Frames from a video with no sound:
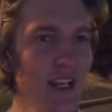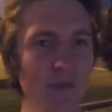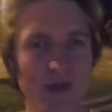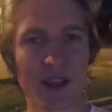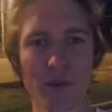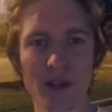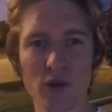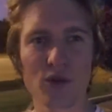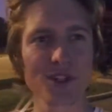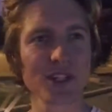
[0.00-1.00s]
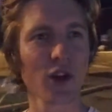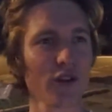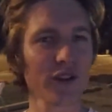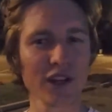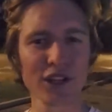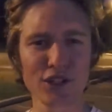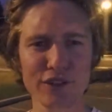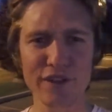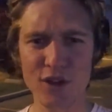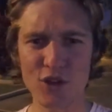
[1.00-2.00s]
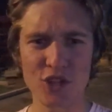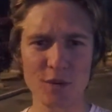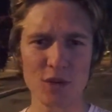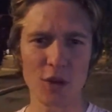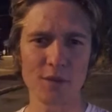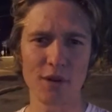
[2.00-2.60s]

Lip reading: but we're cruising over to the fish and chip shop